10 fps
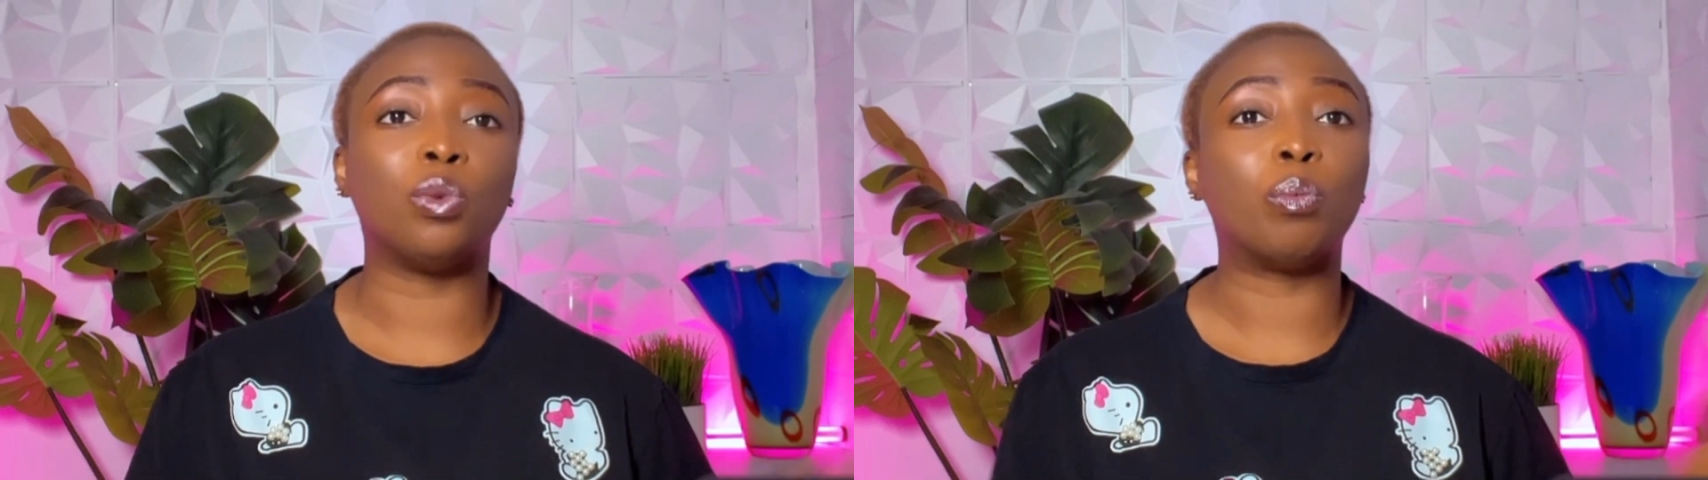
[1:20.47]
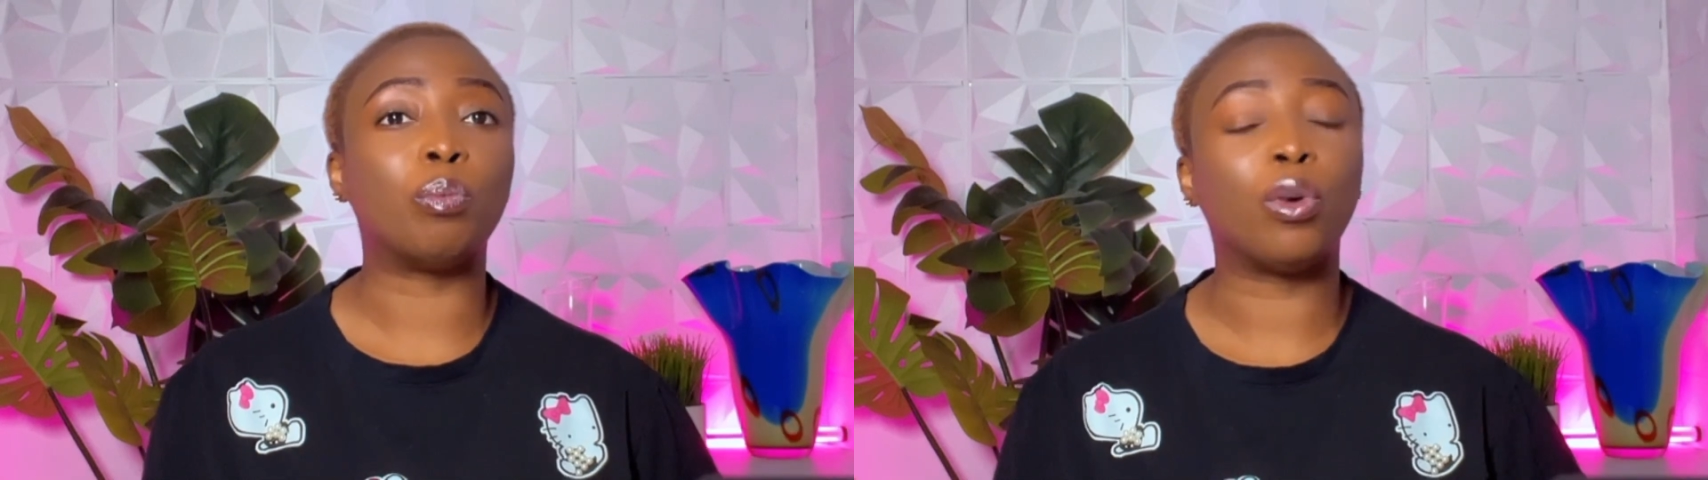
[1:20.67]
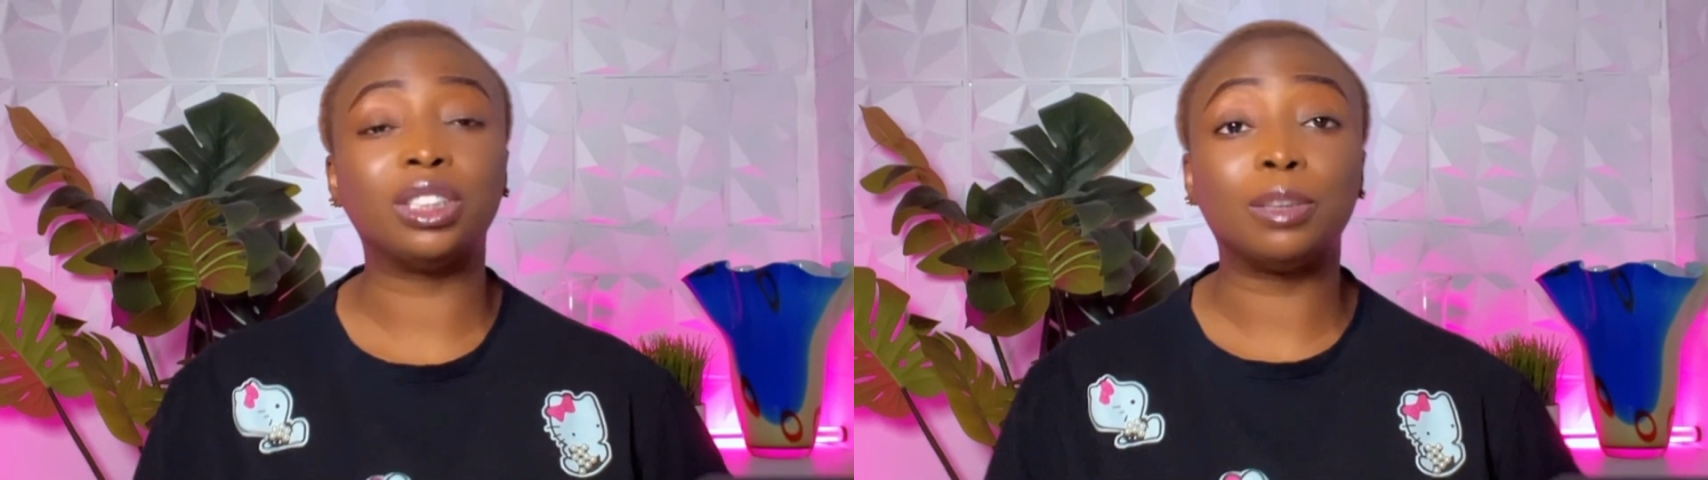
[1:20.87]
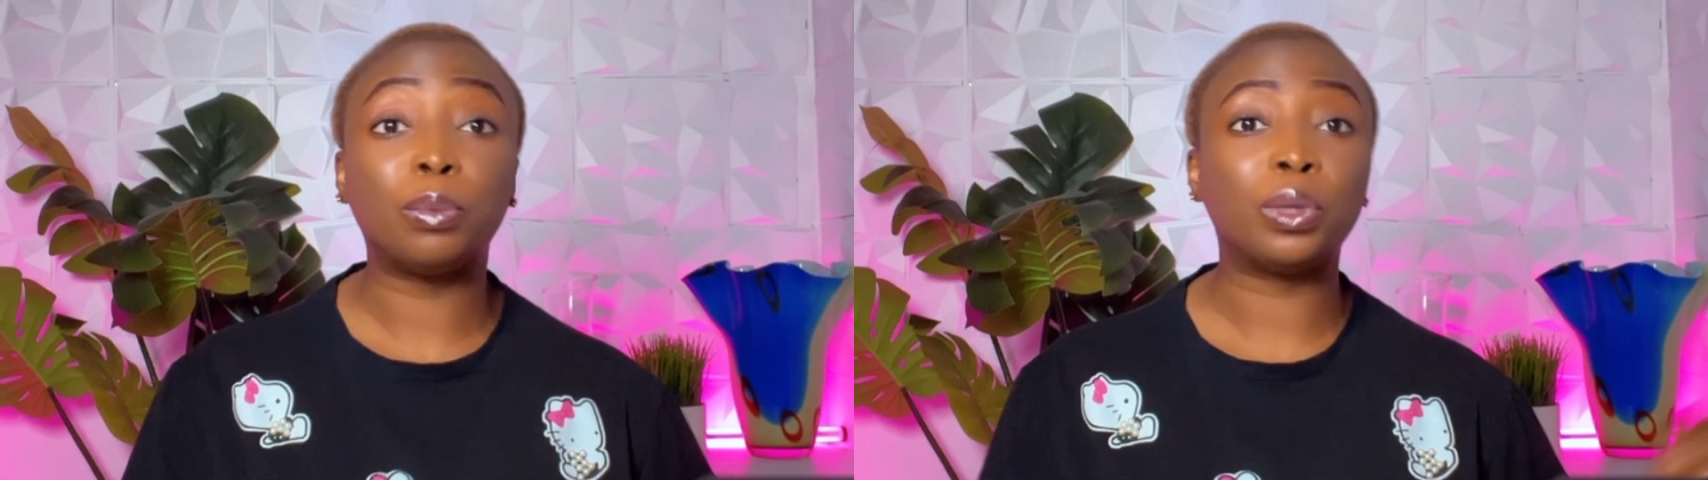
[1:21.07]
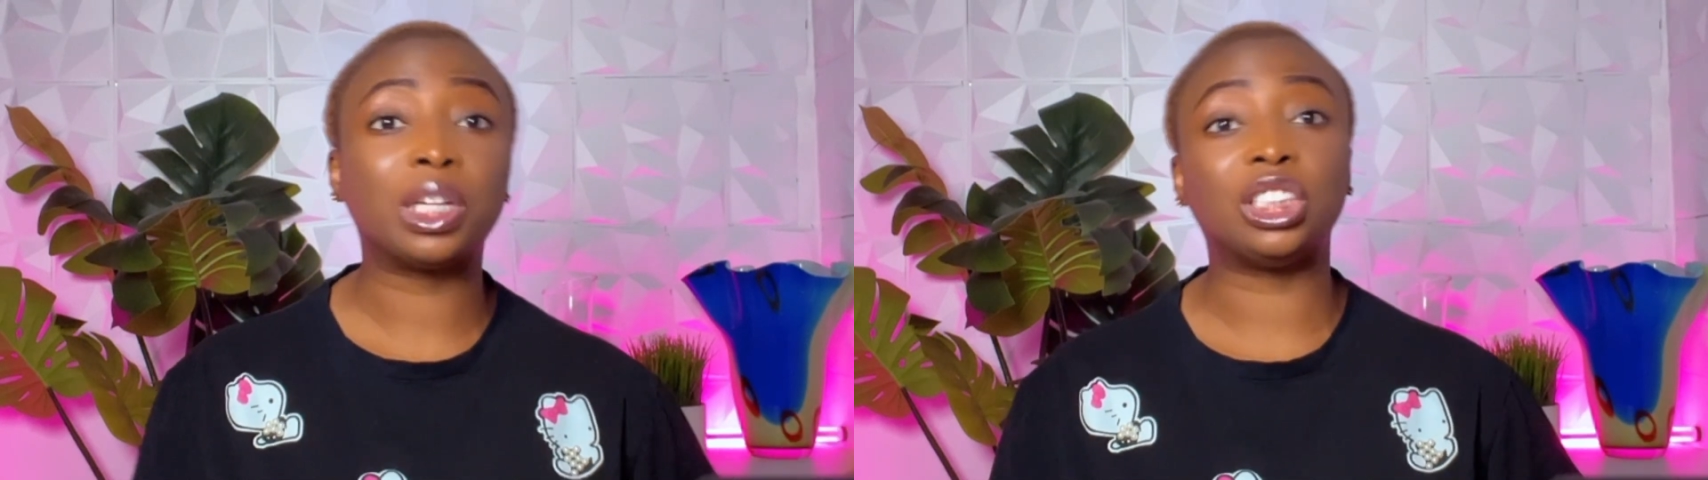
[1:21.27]
multiple
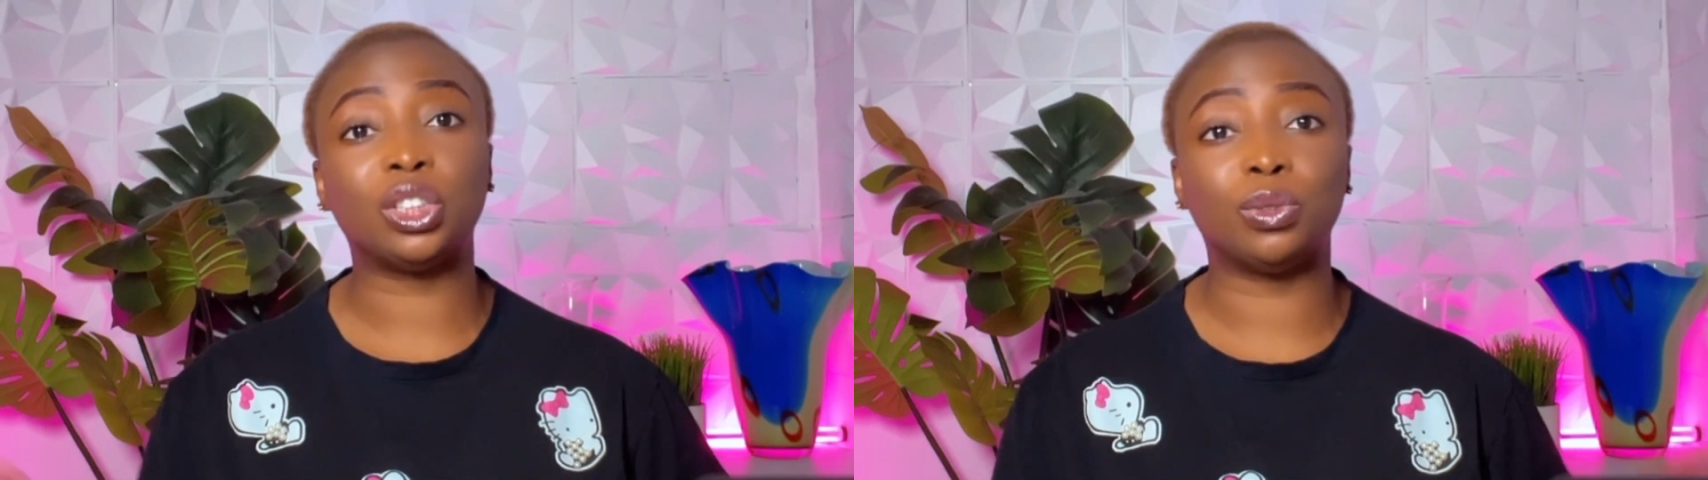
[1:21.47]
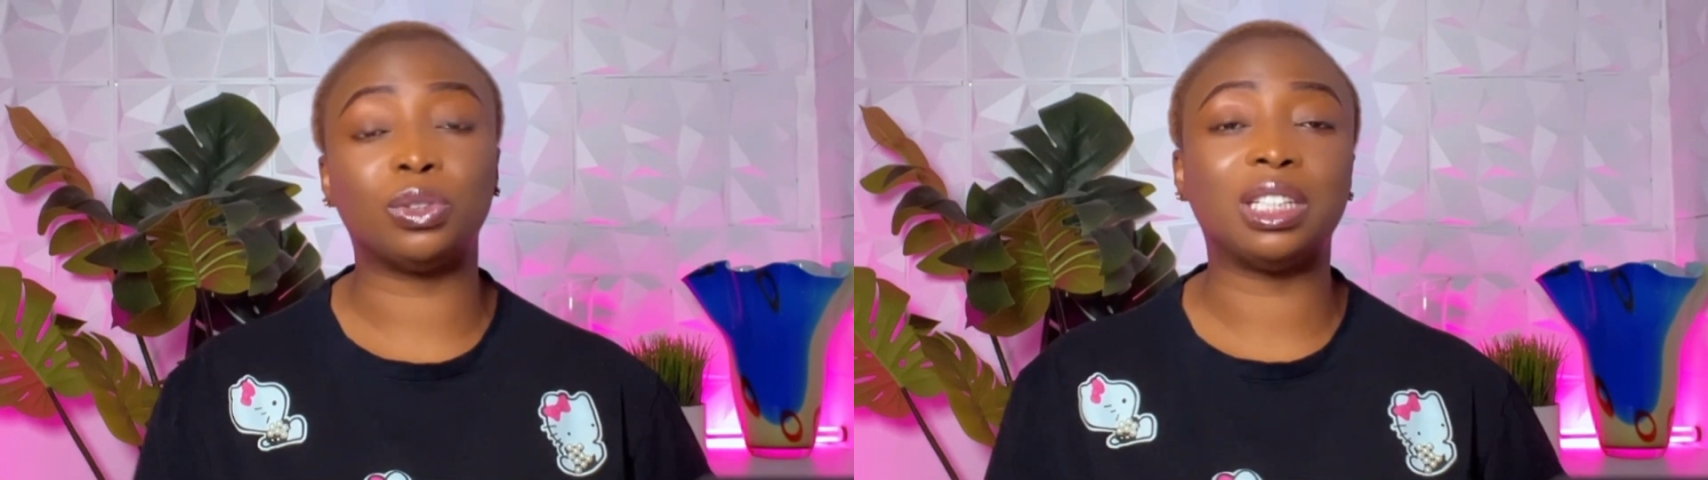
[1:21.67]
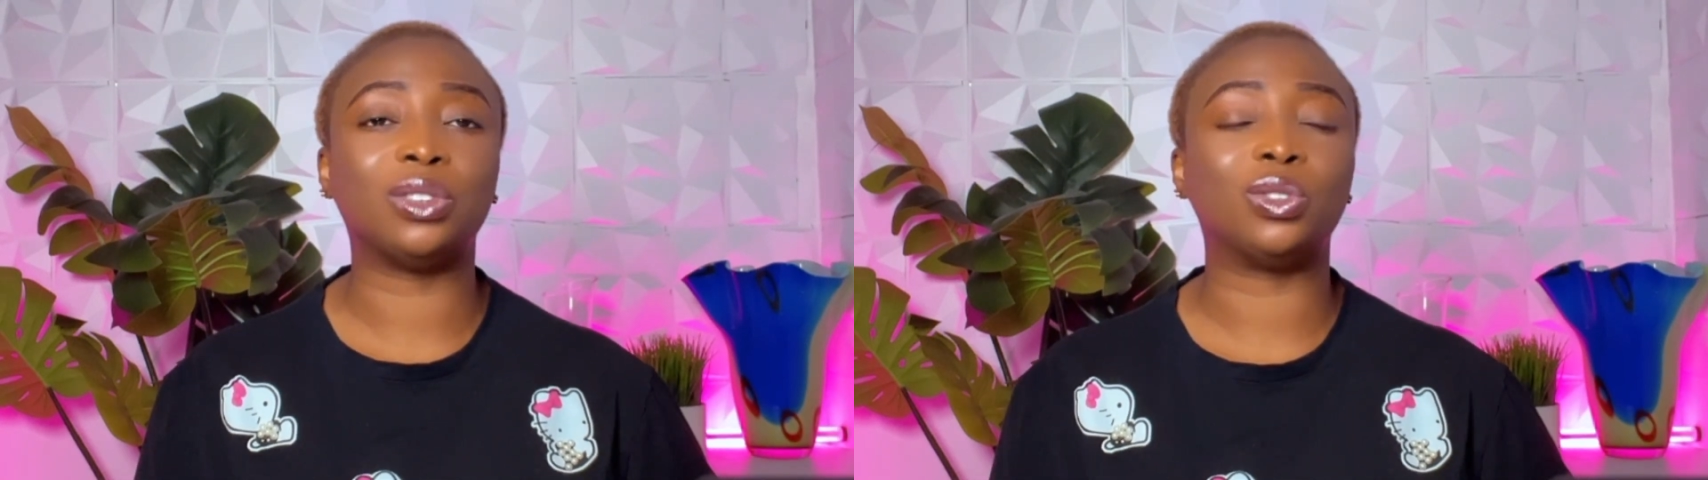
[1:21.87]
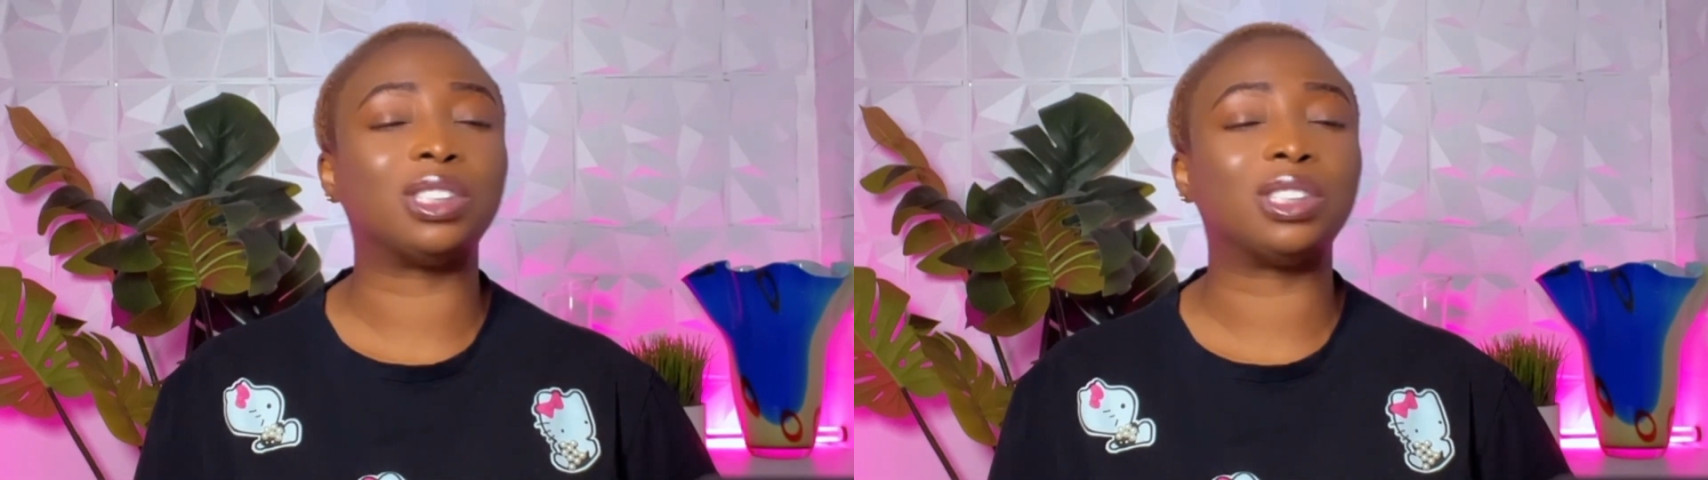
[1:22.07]
kitchen utensils,